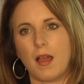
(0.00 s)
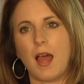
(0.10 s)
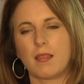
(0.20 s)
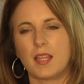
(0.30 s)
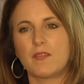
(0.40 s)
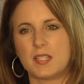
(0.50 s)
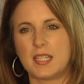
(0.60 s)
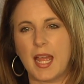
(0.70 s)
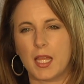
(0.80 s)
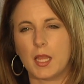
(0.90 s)
I lived
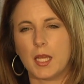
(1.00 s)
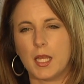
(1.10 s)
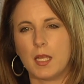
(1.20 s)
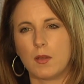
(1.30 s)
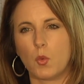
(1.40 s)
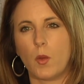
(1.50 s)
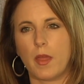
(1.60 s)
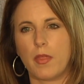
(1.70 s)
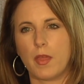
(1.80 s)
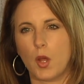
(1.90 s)
daily with